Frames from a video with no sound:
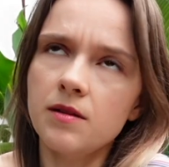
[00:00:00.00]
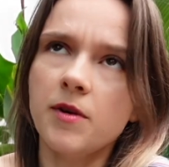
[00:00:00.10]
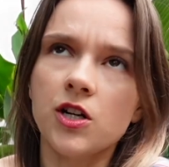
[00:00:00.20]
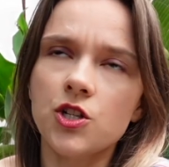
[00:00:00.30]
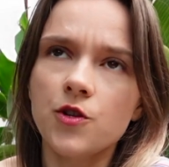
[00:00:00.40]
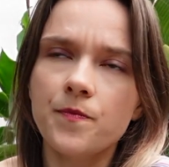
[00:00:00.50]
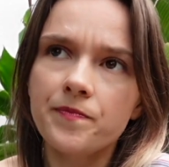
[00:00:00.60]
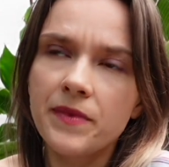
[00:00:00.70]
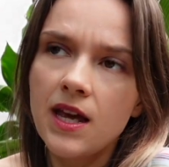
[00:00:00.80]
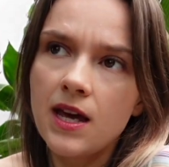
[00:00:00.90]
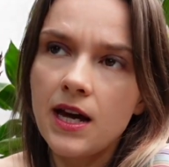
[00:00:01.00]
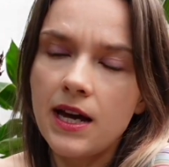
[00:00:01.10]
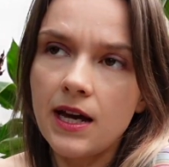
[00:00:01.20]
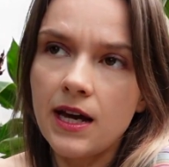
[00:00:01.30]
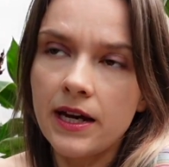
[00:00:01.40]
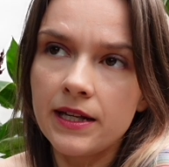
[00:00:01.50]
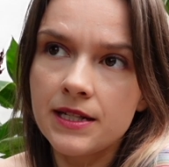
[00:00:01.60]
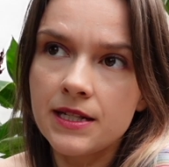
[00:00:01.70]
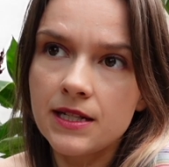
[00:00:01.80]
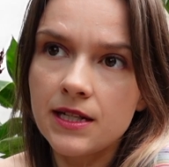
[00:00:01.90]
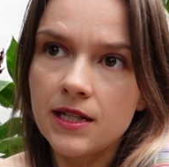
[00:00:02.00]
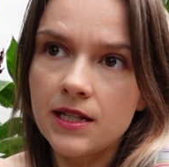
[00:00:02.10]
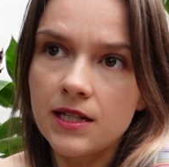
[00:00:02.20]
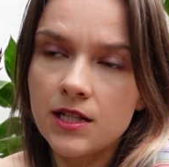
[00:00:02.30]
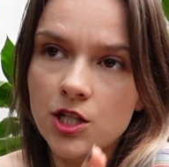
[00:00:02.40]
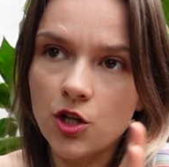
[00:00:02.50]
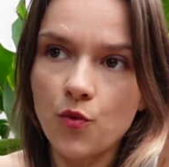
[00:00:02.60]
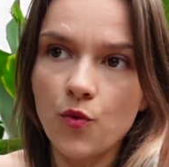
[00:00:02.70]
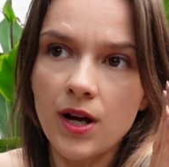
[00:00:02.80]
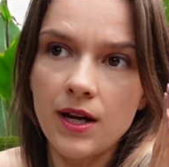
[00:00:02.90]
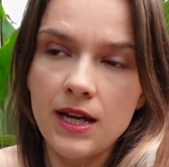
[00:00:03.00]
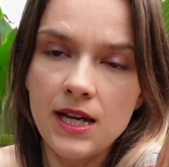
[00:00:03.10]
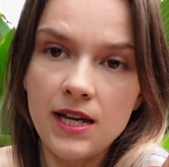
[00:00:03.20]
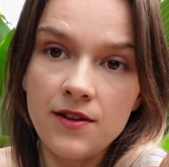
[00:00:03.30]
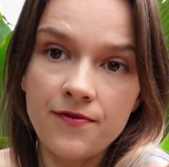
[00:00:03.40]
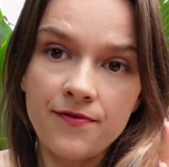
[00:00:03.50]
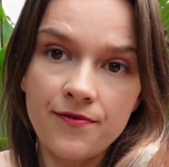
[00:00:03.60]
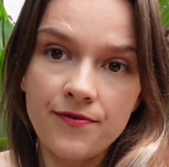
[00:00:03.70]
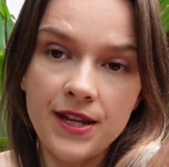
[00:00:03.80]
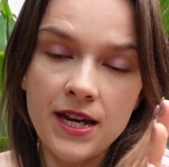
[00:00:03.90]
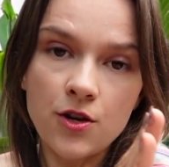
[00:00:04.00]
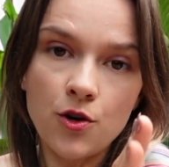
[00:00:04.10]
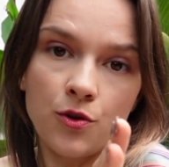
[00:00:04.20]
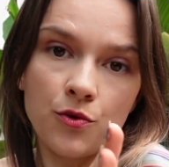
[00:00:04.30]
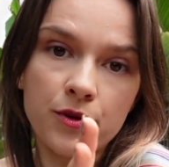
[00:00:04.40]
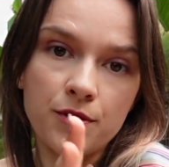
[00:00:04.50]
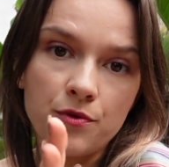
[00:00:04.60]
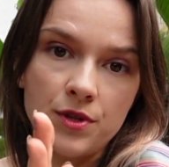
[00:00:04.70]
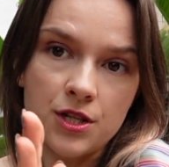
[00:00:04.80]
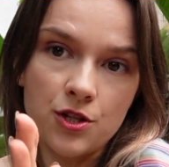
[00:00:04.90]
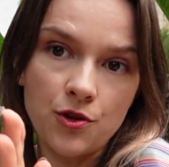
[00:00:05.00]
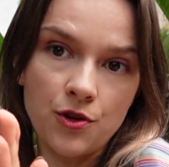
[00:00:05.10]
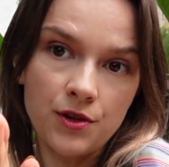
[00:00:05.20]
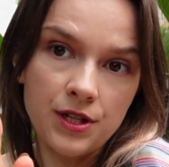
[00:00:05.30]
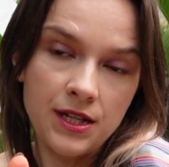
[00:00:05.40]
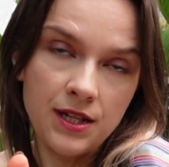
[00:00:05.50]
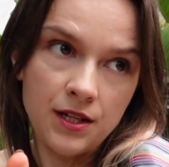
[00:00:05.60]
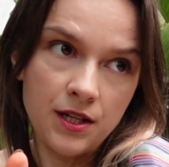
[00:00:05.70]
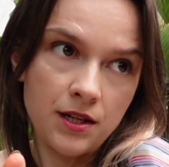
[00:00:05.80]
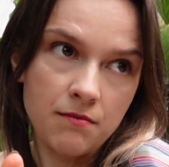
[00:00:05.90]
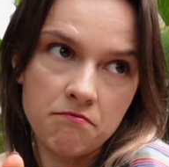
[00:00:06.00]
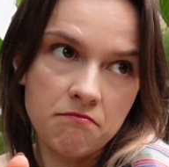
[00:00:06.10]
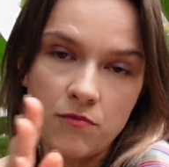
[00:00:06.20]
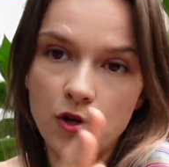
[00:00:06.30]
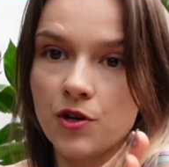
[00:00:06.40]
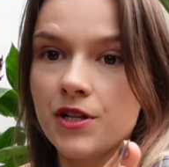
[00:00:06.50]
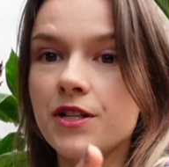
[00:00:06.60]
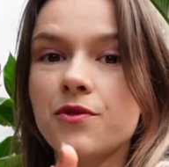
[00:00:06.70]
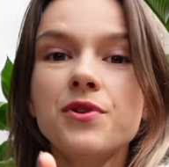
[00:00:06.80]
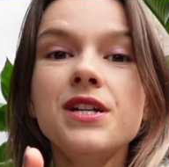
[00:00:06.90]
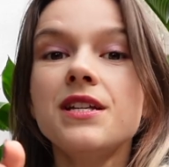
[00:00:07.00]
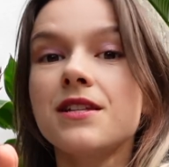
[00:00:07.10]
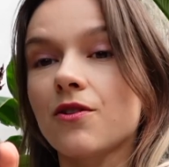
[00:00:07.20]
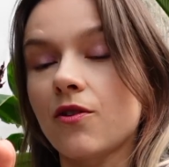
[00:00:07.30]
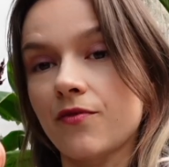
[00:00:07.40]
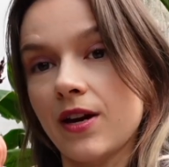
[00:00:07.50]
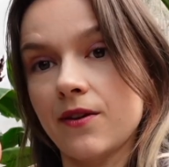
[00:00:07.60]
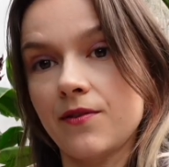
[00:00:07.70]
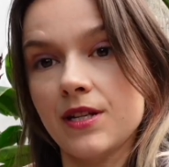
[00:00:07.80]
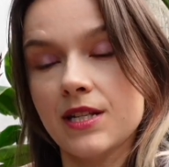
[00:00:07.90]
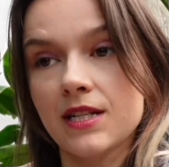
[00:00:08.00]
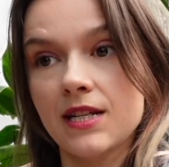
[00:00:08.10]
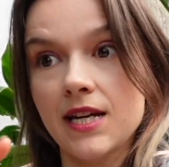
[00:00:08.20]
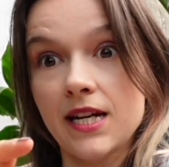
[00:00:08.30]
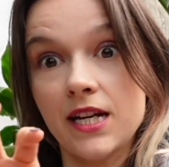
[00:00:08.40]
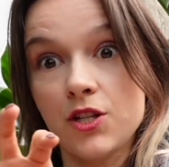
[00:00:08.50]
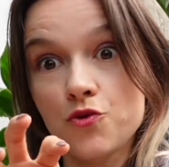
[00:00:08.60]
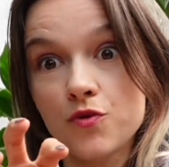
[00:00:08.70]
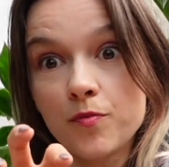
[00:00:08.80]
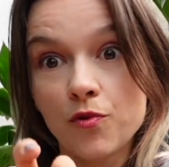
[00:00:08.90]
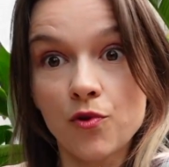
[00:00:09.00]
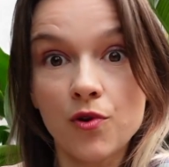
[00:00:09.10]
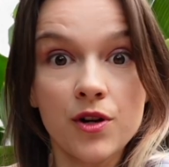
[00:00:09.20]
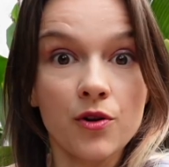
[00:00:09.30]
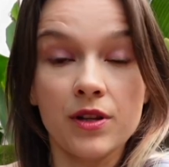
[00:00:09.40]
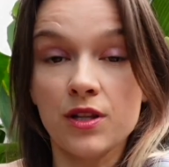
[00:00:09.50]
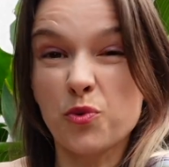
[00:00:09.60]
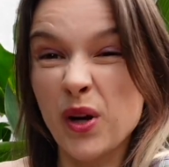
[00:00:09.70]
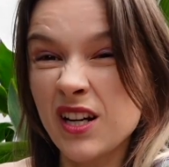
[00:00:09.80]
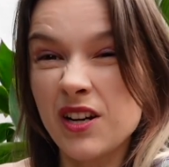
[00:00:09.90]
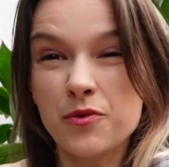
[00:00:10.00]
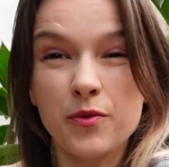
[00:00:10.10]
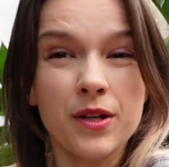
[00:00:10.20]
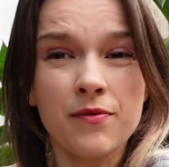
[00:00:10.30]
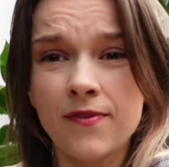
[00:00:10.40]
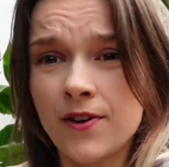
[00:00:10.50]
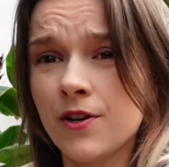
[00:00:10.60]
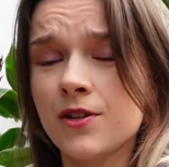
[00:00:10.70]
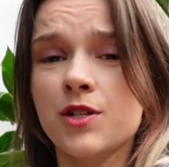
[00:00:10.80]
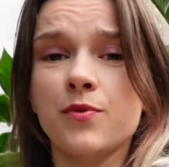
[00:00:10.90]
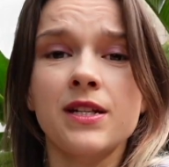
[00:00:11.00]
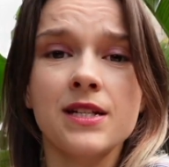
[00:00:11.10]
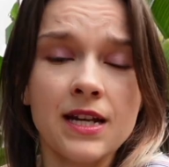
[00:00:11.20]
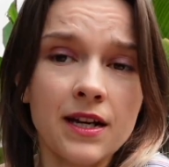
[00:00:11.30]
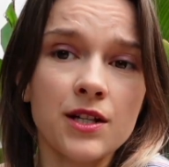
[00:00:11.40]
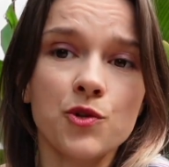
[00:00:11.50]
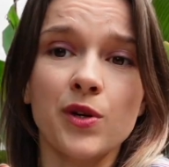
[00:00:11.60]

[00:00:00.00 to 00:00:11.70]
March. And so if they go through this early degrees of Aries, and you were born on the 20th, 21st, 22nd,